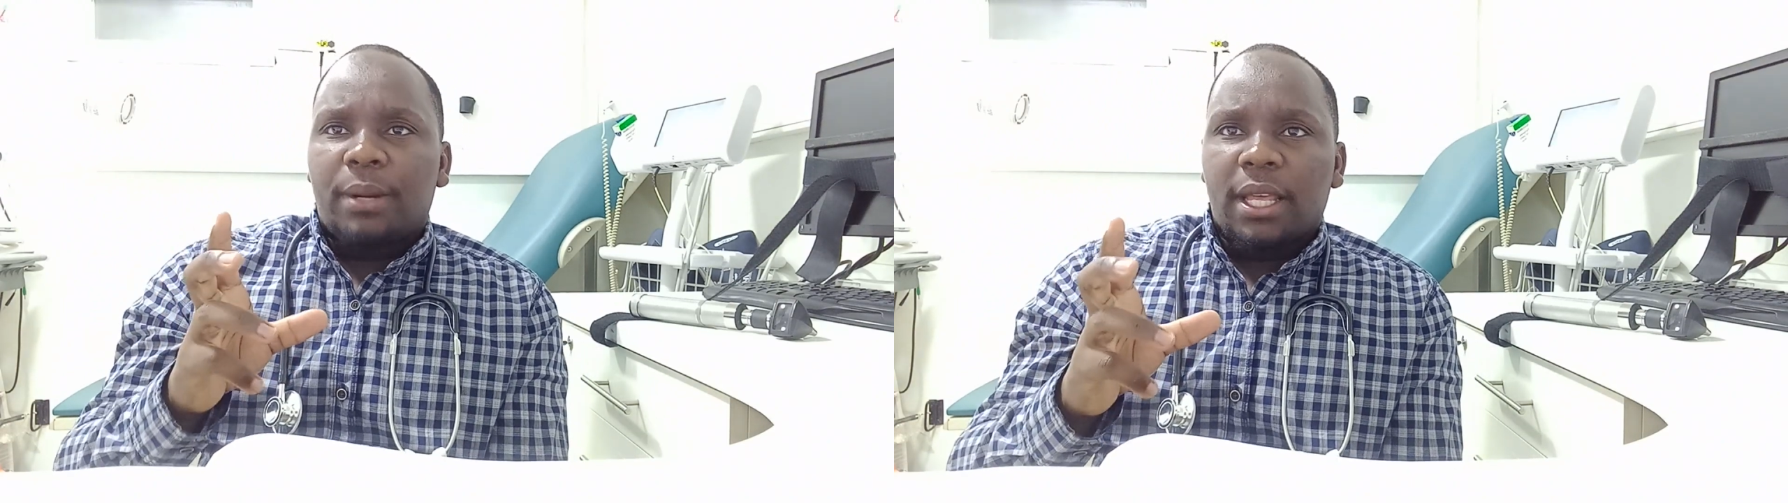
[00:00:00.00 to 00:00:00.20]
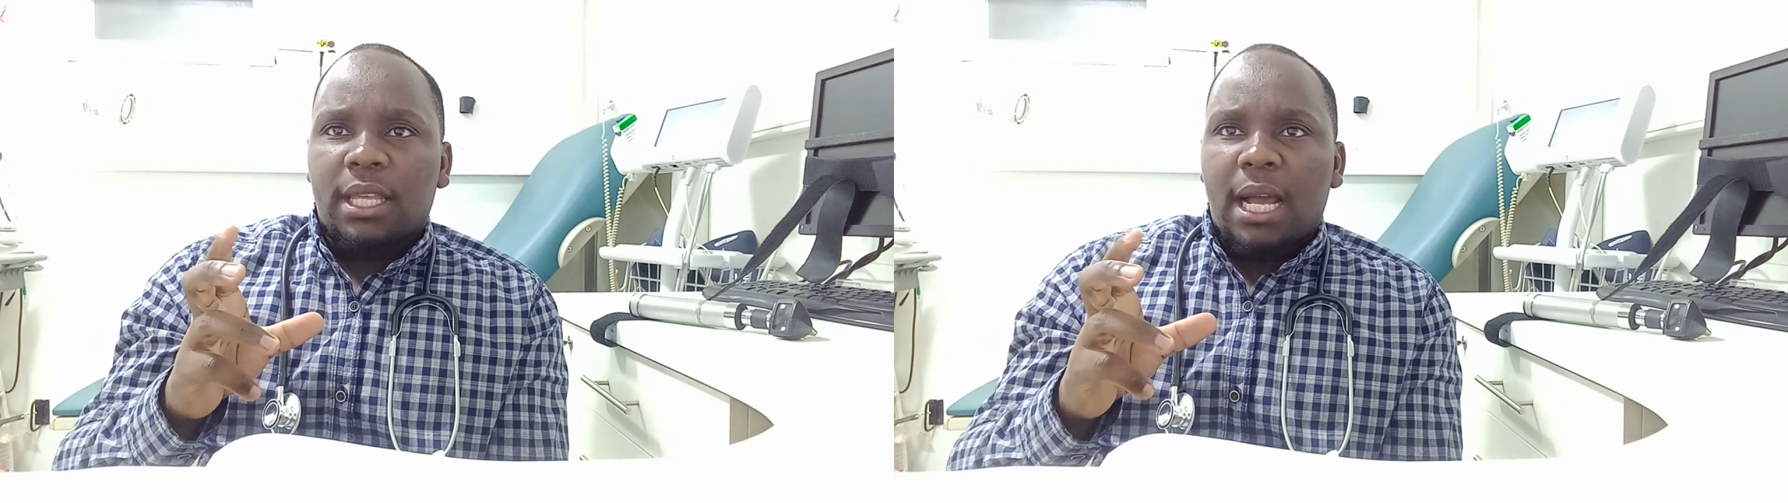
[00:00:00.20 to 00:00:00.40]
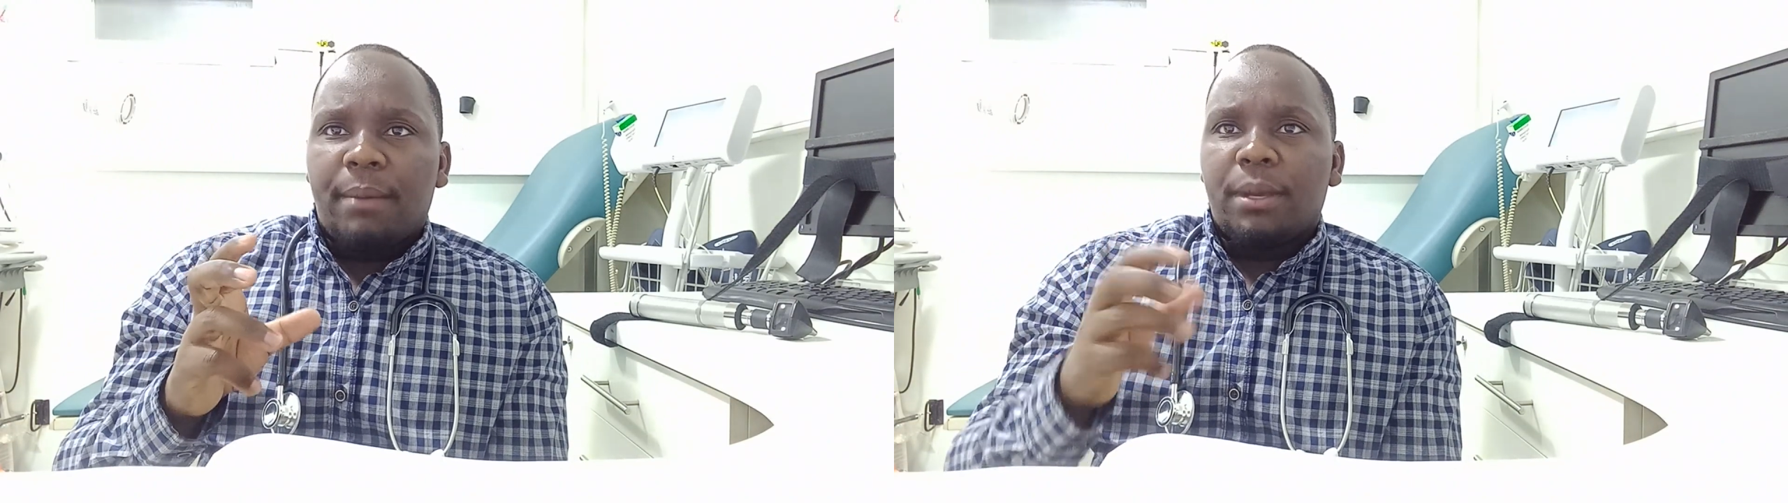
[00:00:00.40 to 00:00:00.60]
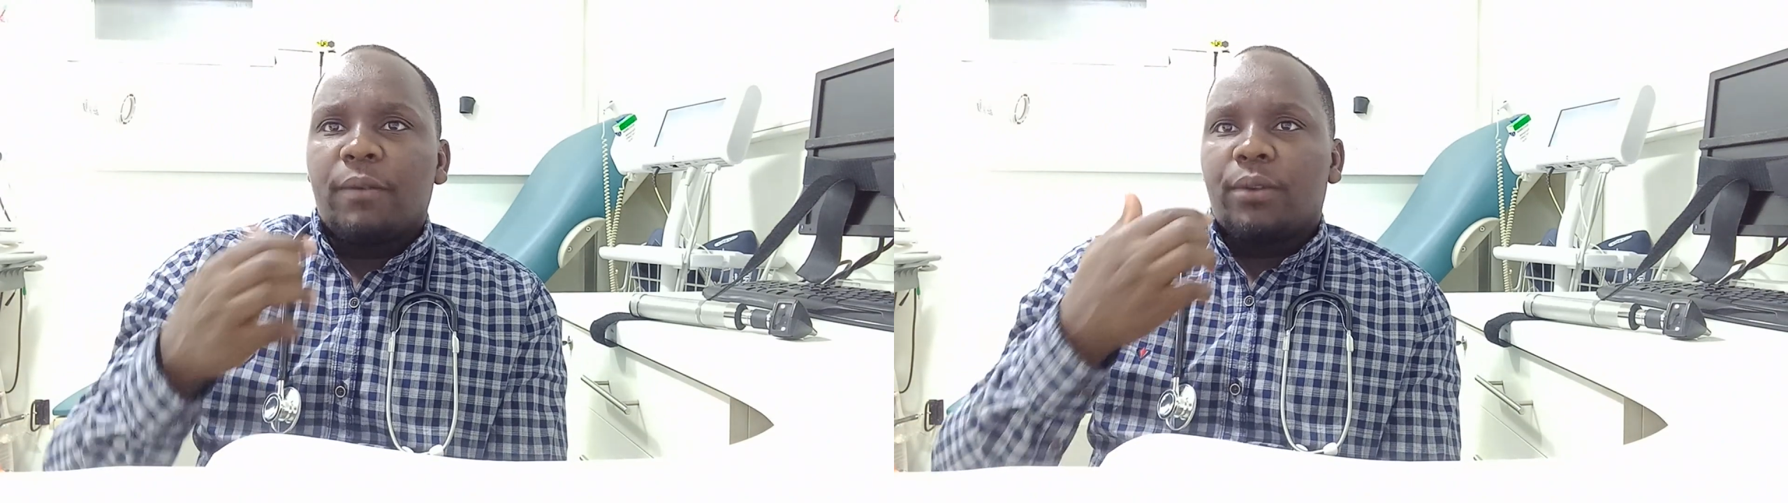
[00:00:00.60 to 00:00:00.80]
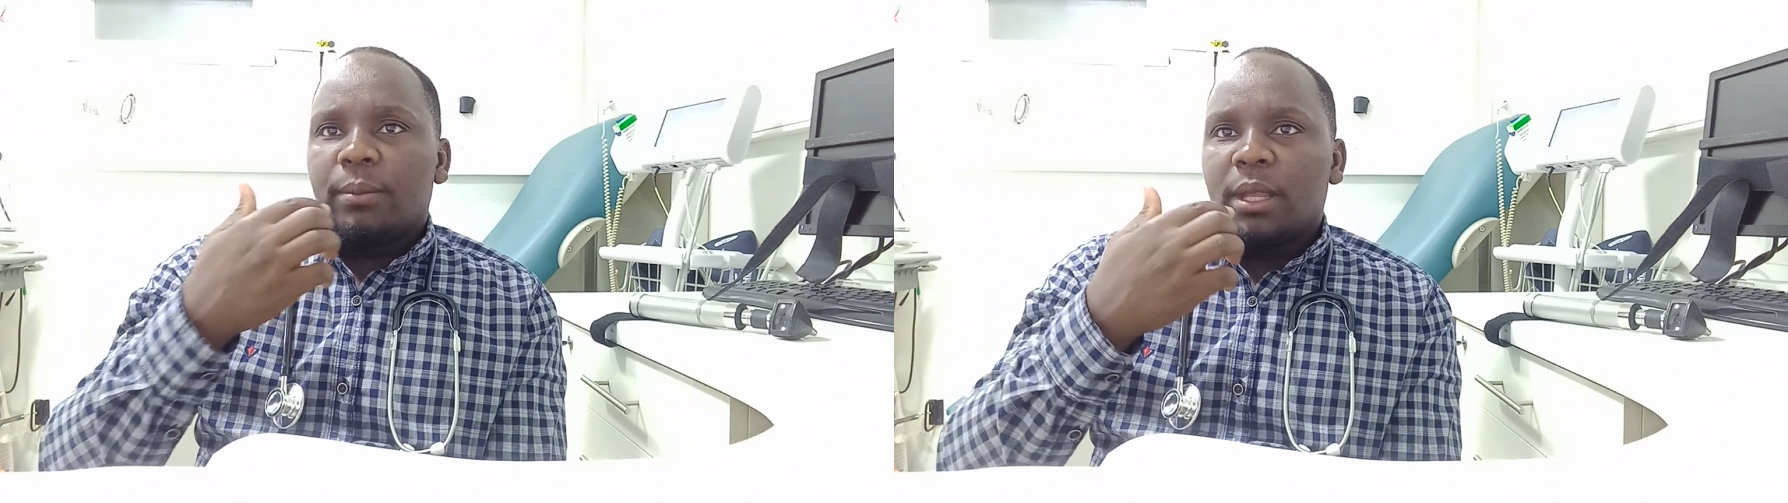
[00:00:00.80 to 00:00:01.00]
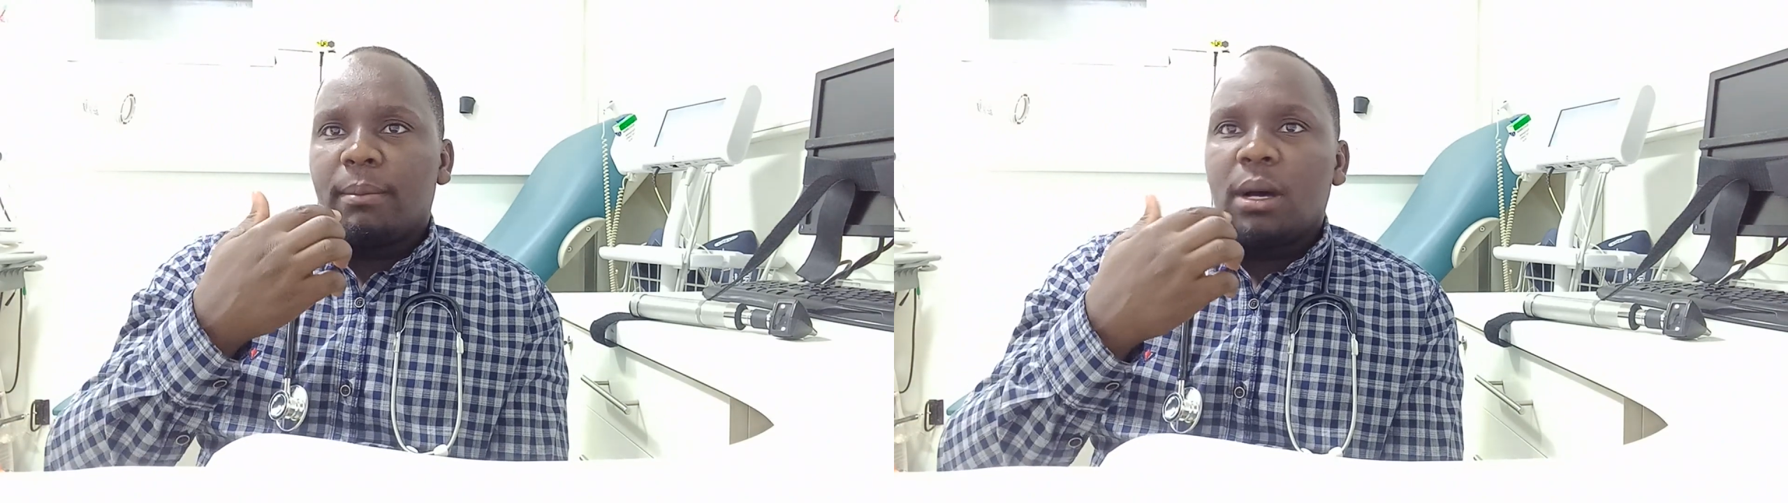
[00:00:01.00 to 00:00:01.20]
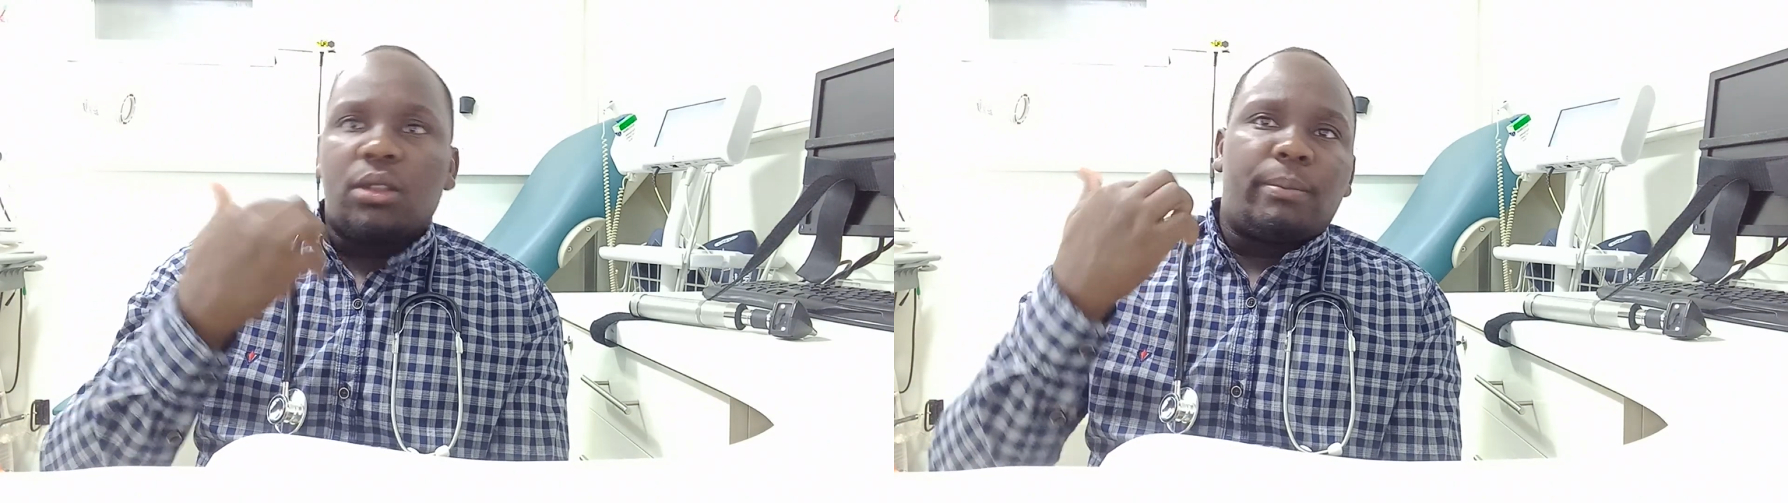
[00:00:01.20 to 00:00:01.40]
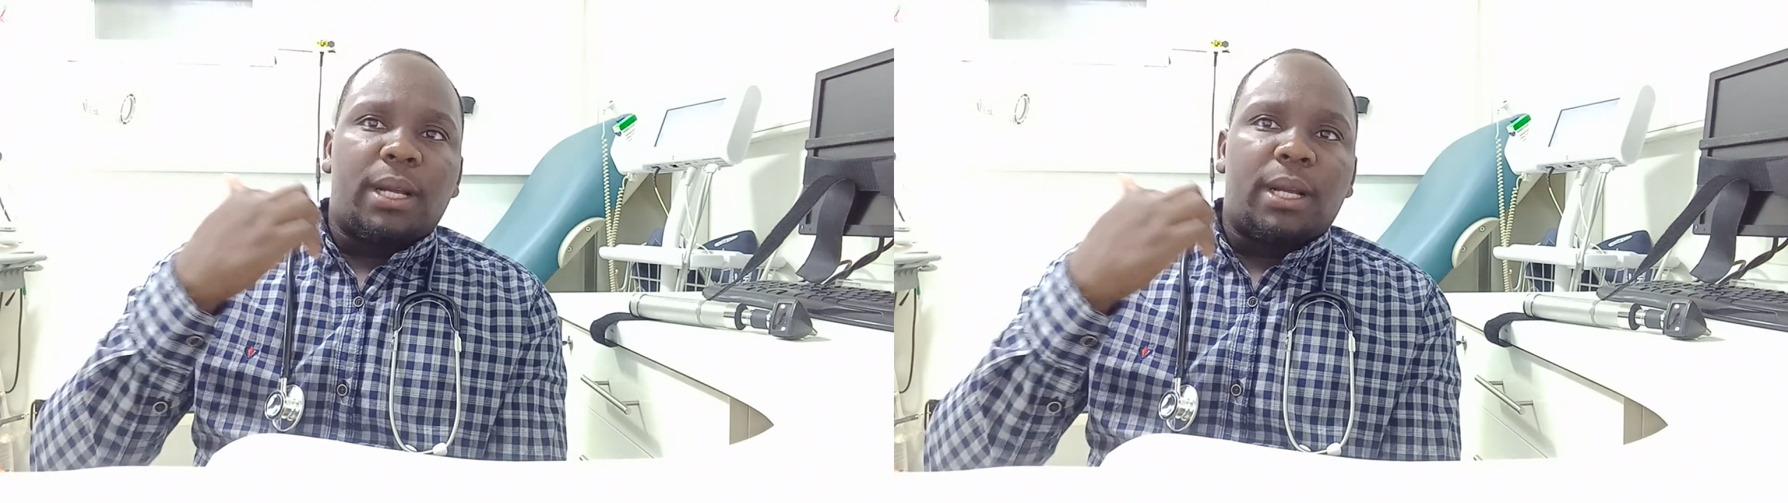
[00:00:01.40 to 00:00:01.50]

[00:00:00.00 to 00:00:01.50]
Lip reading: breath coming from the mouth,